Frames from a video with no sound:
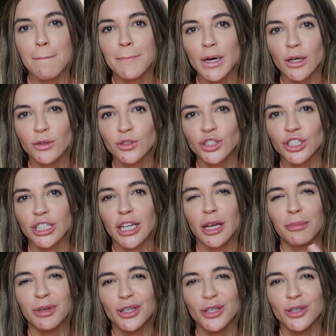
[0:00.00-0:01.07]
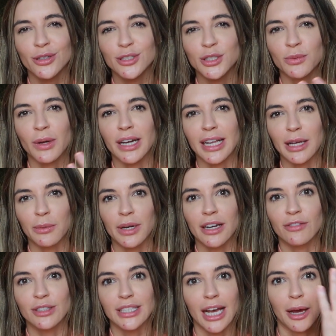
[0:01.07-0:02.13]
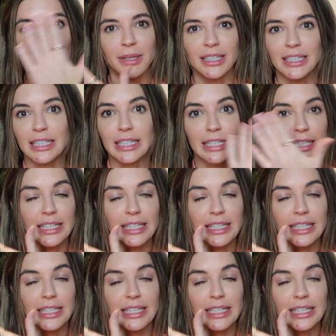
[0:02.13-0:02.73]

post-gym, you're sweaty, whatever's happened,